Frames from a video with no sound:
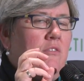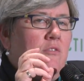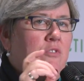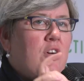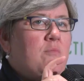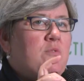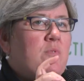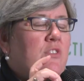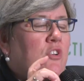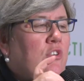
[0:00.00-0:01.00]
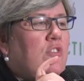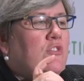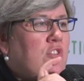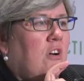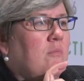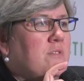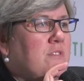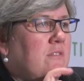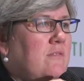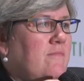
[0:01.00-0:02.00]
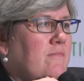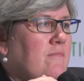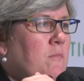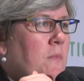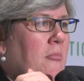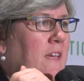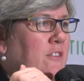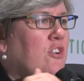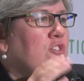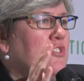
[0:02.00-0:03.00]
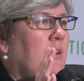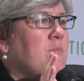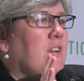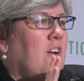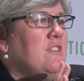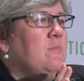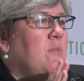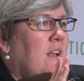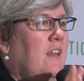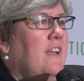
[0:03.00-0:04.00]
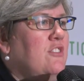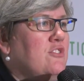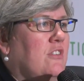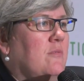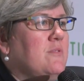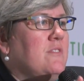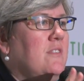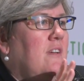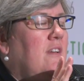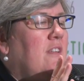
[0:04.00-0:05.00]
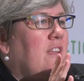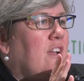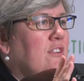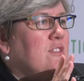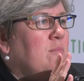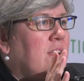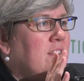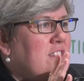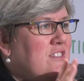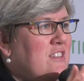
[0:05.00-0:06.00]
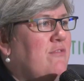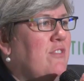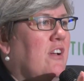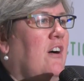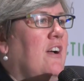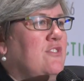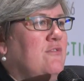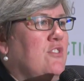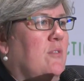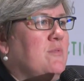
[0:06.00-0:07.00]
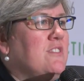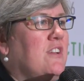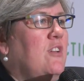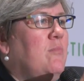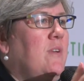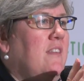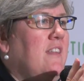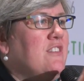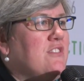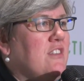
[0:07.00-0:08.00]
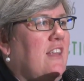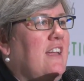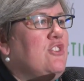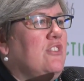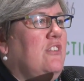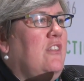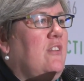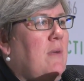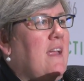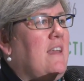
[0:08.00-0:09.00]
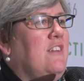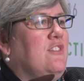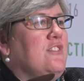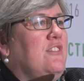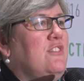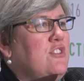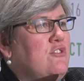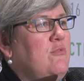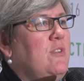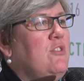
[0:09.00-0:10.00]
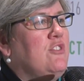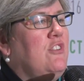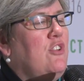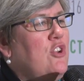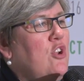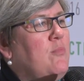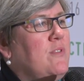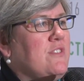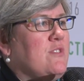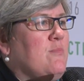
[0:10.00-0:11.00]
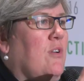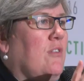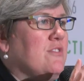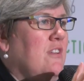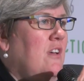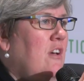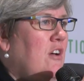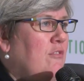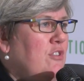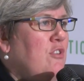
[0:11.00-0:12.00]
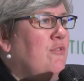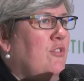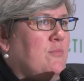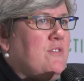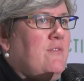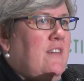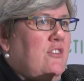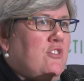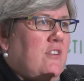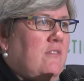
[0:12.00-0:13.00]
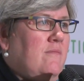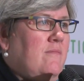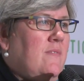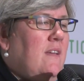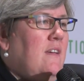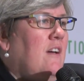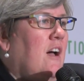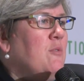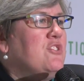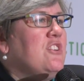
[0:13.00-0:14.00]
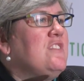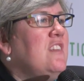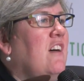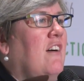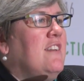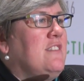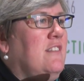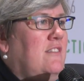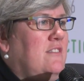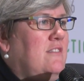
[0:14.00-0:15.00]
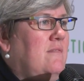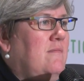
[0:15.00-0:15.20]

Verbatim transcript: the firms with the good jobs, and the good jobs are going to be clean jobs. They're going to be the different kinds of jobs. It's going to be in the installation and the maintenance and the distribution and the new business models of new forms of energy. I was just in Iceland,